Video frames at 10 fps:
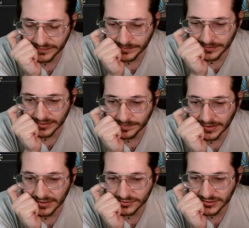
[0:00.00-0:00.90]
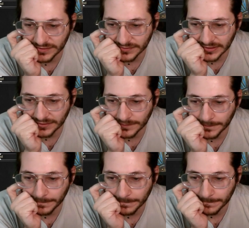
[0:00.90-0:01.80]
to play the Piledriver out.
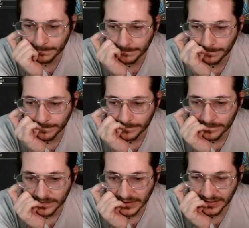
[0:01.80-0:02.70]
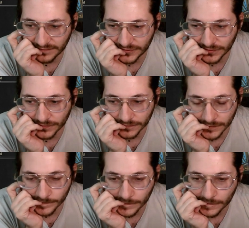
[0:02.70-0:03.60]
I have 2 of
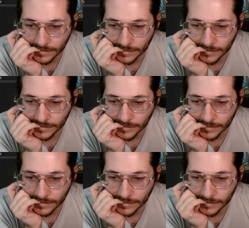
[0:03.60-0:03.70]
them.